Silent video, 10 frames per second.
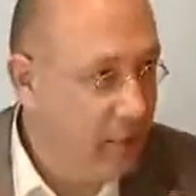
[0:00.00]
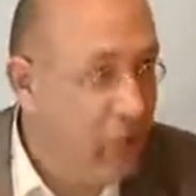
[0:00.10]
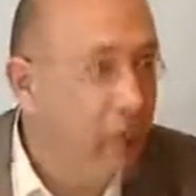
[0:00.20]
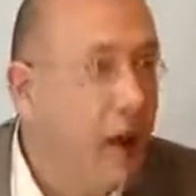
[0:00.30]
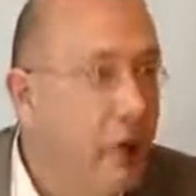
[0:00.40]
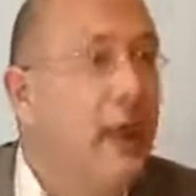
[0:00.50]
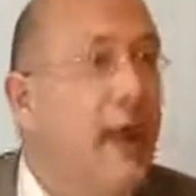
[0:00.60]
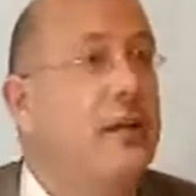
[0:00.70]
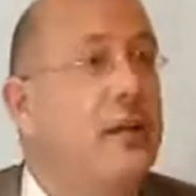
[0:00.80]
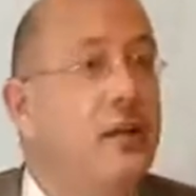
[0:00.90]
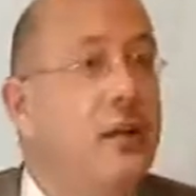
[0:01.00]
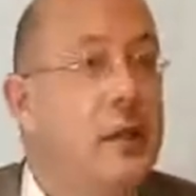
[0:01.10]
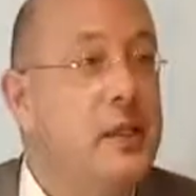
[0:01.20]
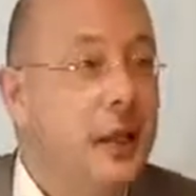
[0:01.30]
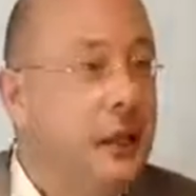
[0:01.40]
five lectures,
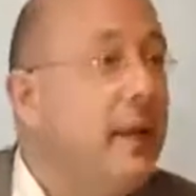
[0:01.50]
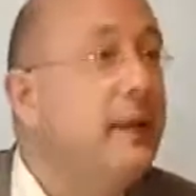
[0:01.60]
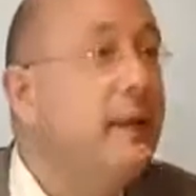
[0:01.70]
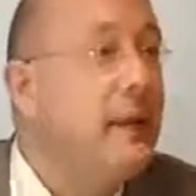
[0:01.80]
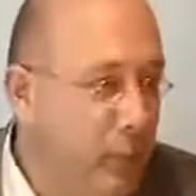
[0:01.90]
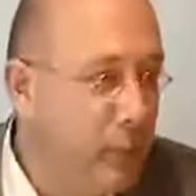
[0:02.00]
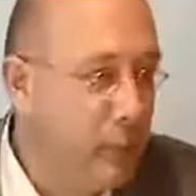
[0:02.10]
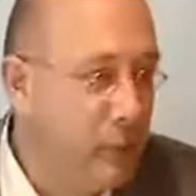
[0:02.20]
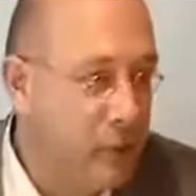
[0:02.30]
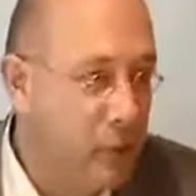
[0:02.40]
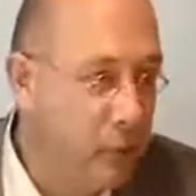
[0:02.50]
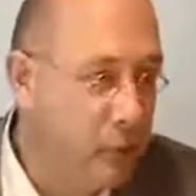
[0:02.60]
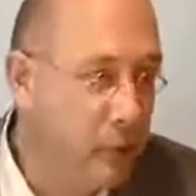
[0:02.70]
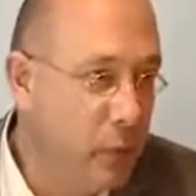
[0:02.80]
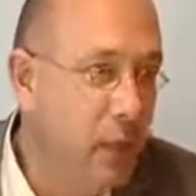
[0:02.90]
which in the end he never published.
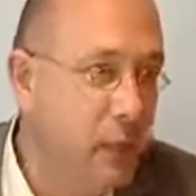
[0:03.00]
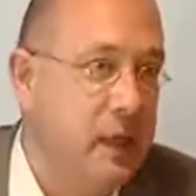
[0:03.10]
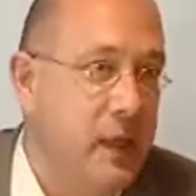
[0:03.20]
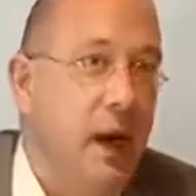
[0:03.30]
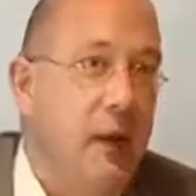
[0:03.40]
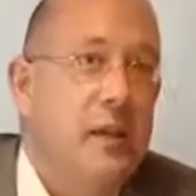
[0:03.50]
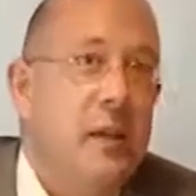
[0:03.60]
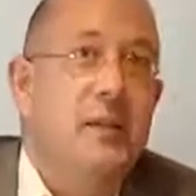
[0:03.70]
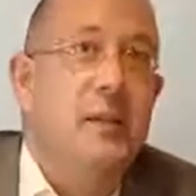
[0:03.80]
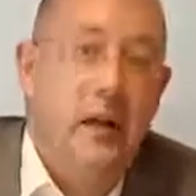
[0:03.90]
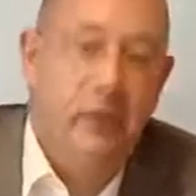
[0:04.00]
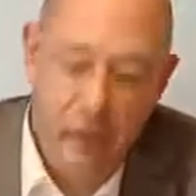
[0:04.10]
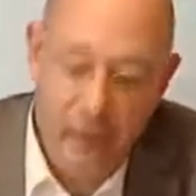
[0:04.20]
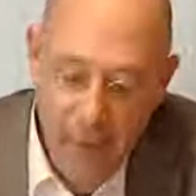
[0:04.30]
They were published after his death.